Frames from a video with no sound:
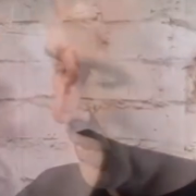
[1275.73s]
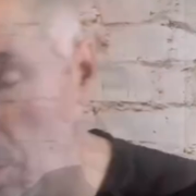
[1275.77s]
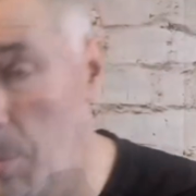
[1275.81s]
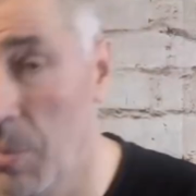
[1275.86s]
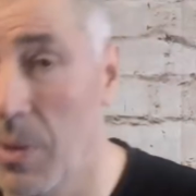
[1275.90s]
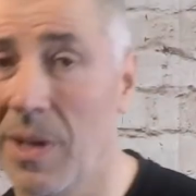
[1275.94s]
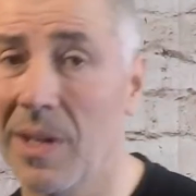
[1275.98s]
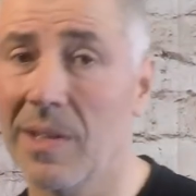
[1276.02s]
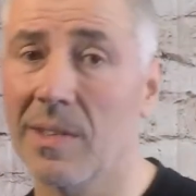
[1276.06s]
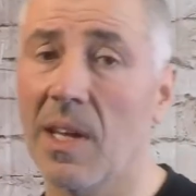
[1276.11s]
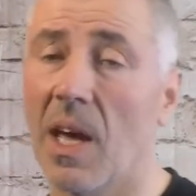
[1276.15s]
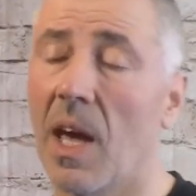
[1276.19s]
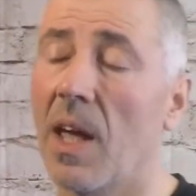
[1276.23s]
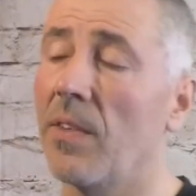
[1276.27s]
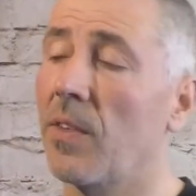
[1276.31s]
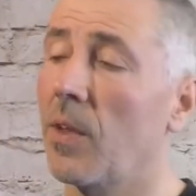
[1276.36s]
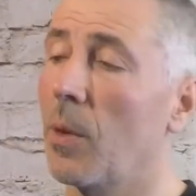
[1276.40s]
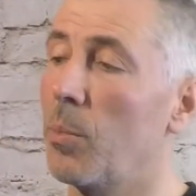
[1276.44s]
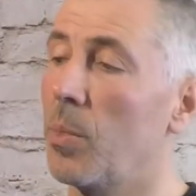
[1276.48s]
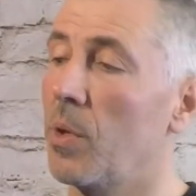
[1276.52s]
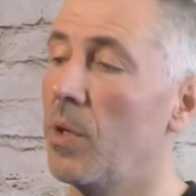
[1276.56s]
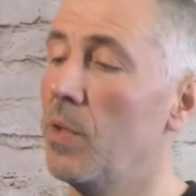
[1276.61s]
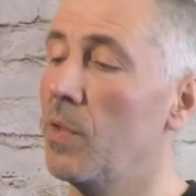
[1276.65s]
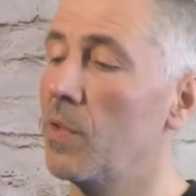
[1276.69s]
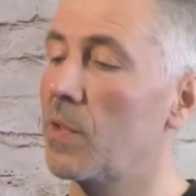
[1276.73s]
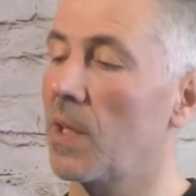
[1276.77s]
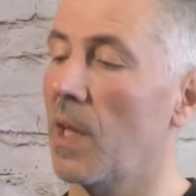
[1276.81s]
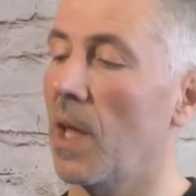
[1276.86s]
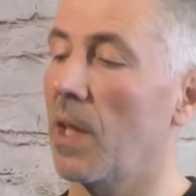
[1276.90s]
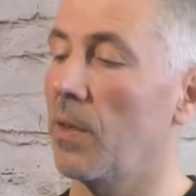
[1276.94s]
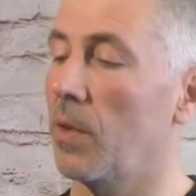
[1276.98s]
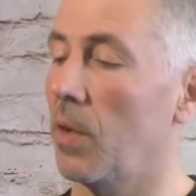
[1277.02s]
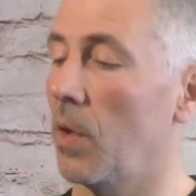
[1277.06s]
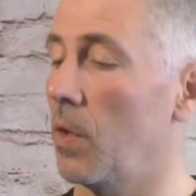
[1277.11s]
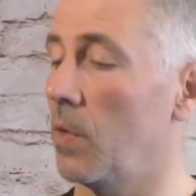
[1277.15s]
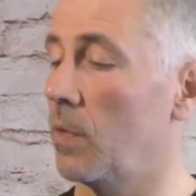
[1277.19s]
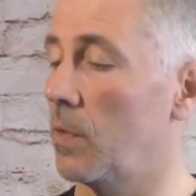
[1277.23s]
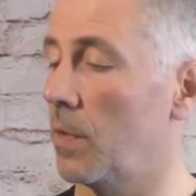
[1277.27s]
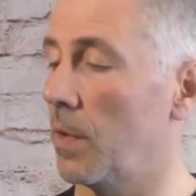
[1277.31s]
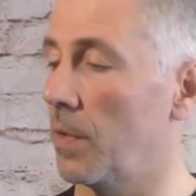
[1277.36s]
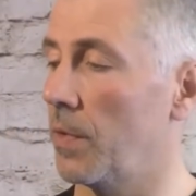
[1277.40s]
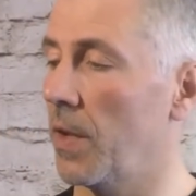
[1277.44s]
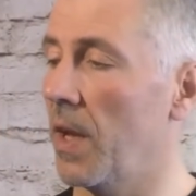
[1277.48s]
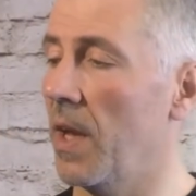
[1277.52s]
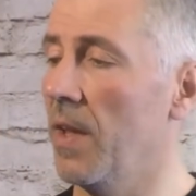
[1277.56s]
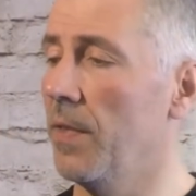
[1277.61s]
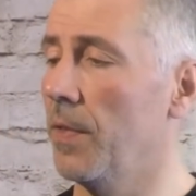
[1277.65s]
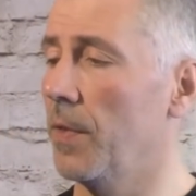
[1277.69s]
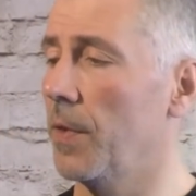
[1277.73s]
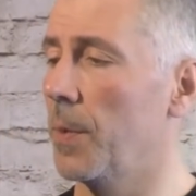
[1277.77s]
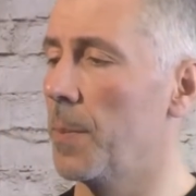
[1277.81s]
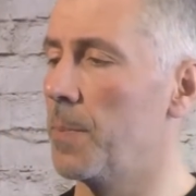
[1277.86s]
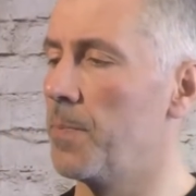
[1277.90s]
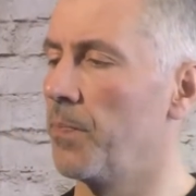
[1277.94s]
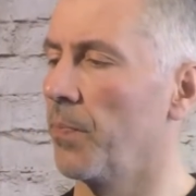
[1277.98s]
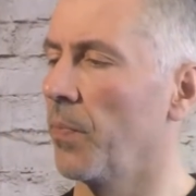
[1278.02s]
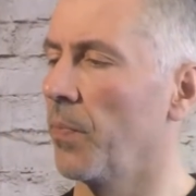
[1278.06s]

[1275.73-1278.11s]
The biggest item inside is the tent.